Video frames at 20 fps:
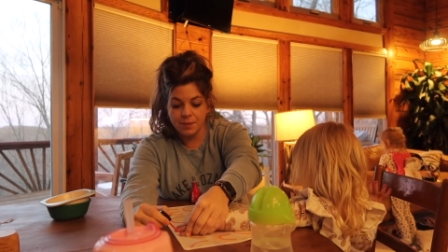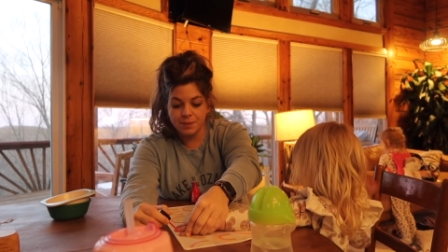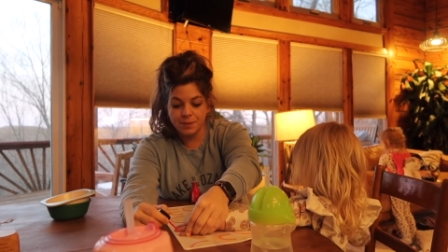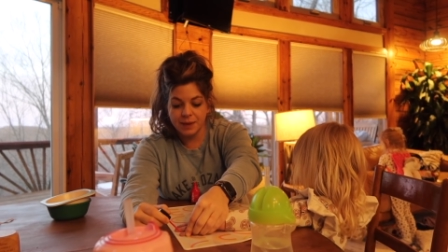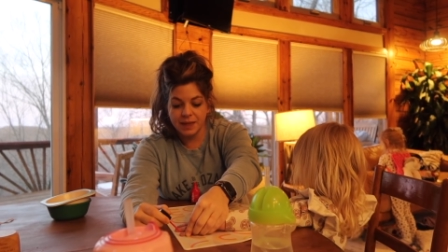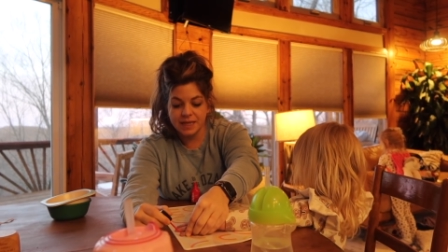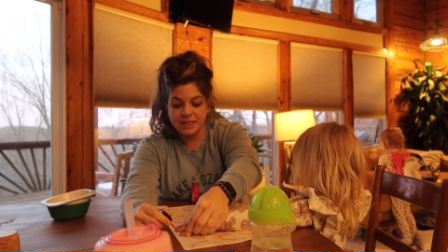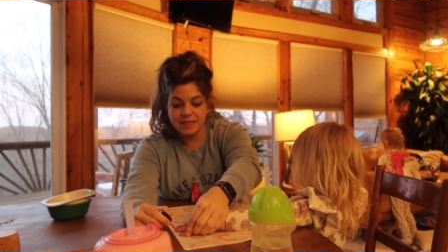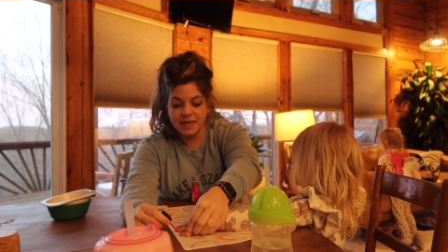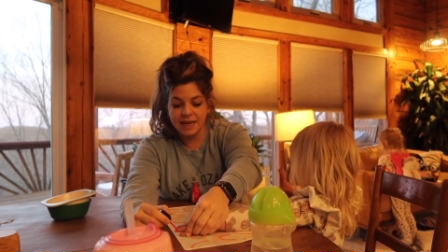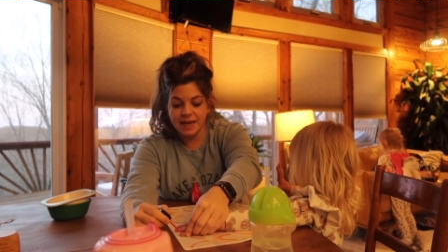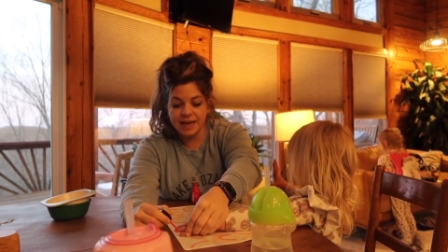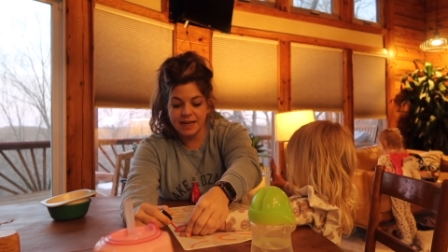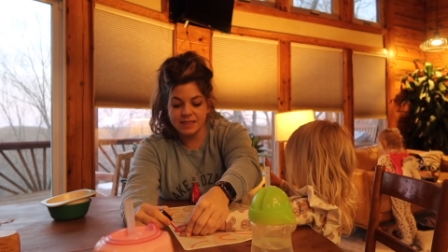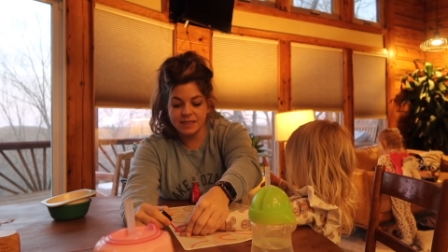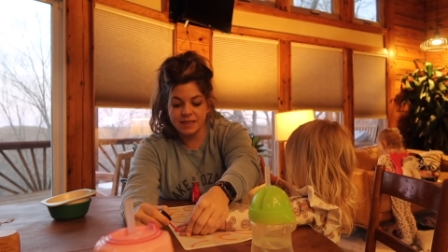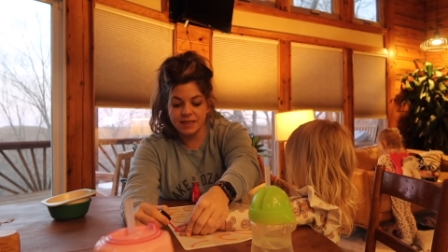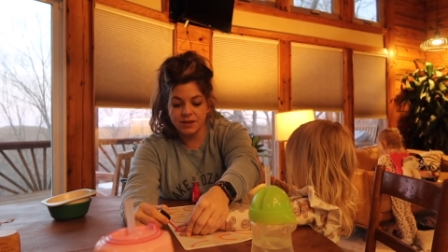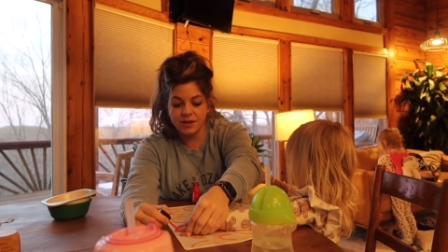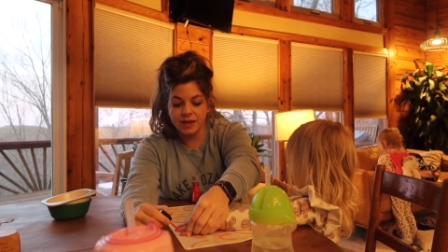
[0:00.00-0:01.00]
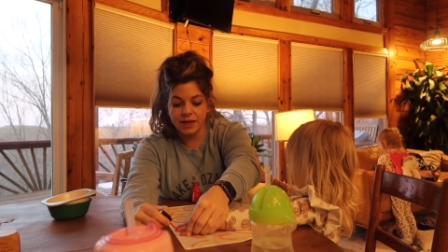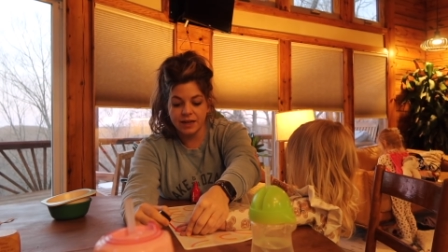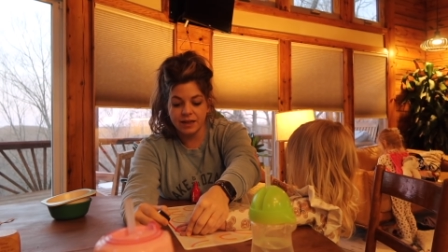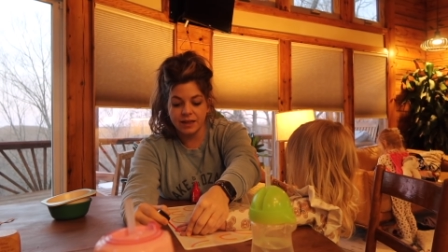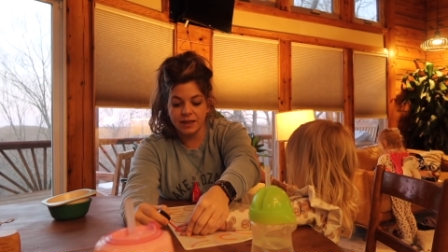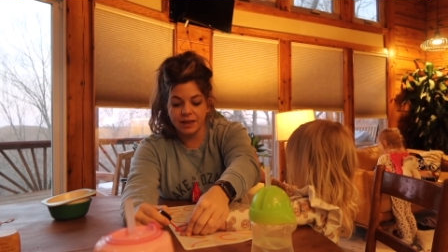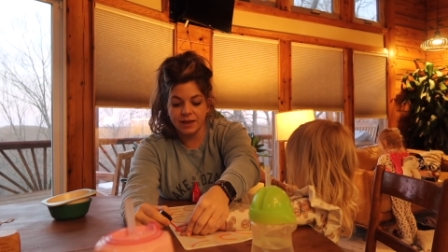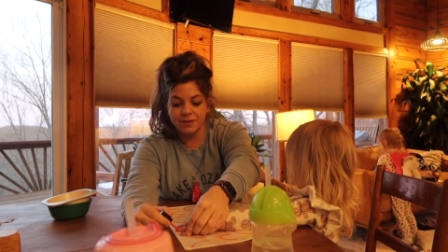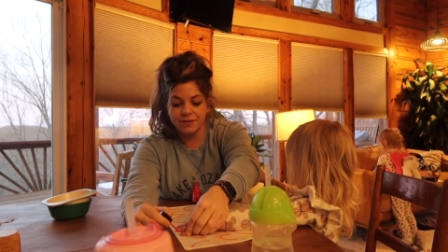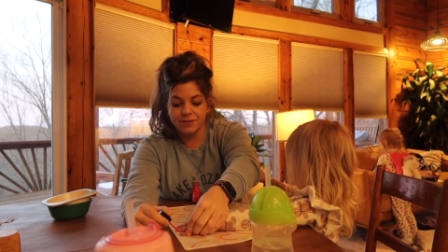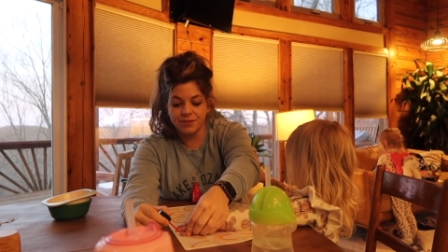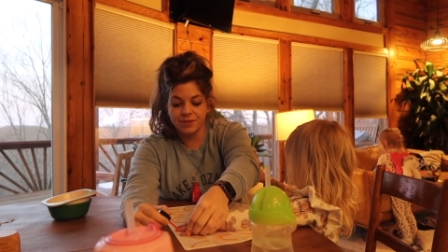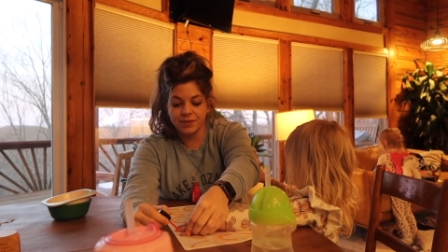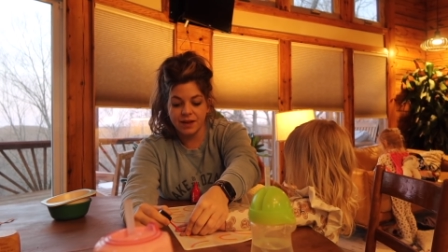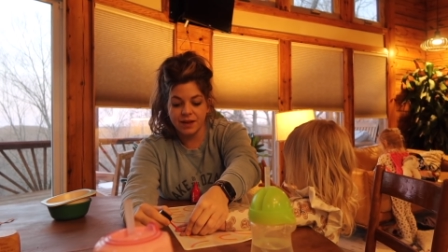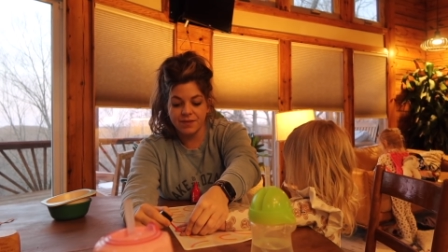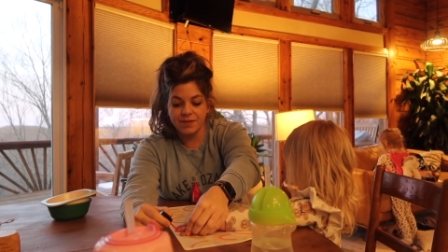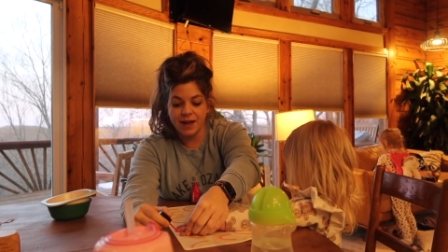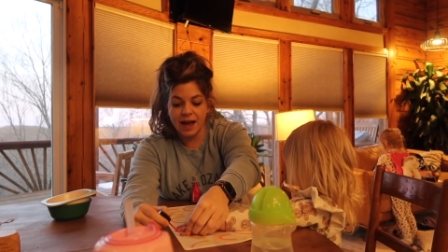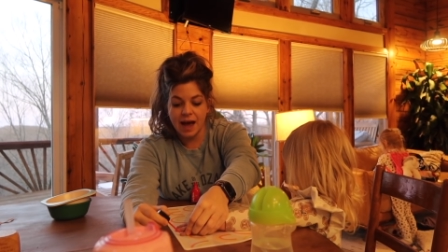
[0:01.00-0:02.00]
Because I guess theoretically,
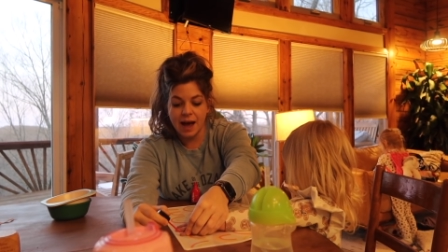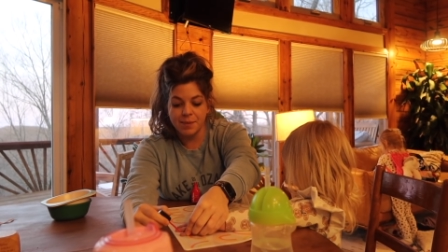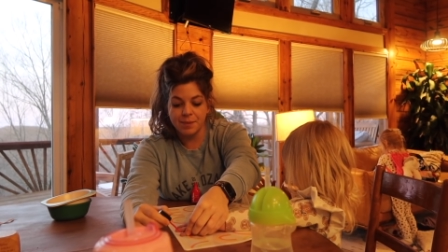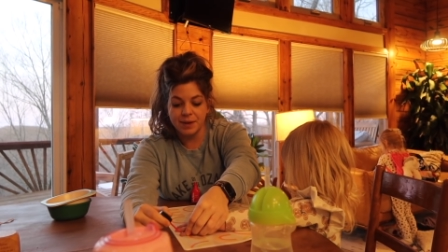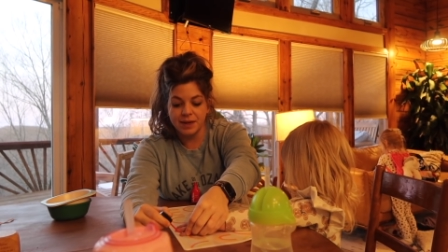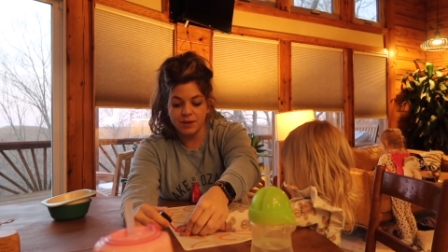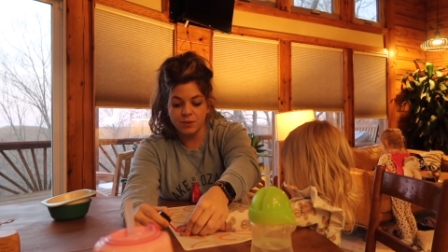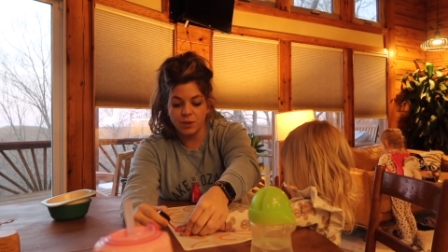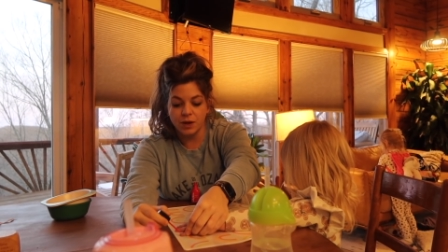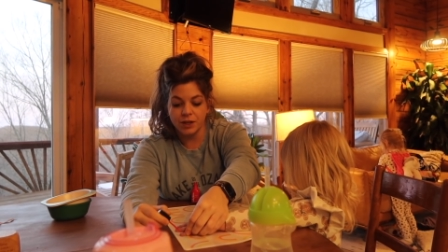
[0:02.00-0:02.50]
if it happened